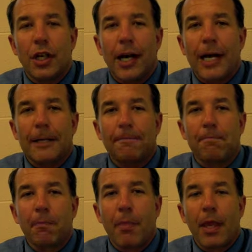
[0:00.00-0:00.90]
Um,
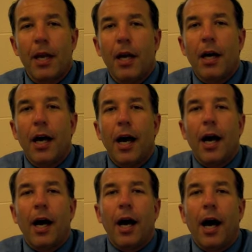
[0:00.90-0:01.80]

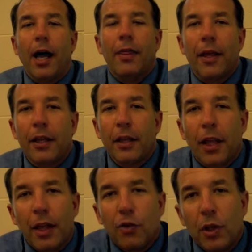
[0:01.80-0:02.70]
I think
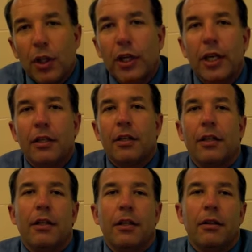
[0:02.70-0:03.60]
as we look at
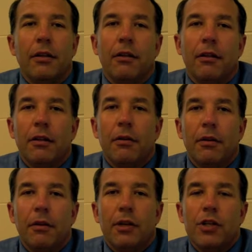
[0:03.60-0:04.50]

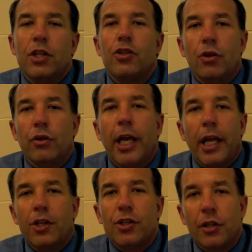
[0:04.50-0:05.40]
the digital
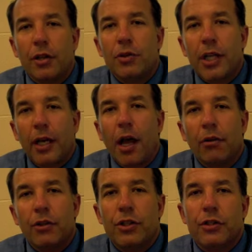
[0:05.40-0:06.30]
age and new
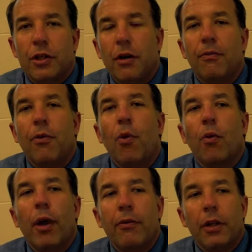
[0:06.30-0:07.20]
technologies that come forward,
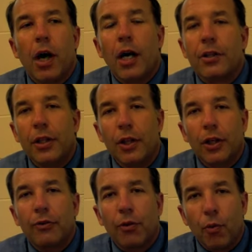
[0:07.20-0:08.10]
we have to constantly look
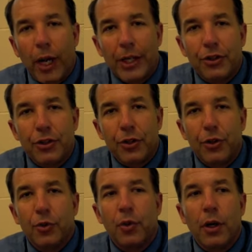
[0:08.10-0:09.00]
for ways
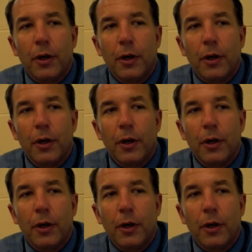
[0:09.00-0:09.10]
to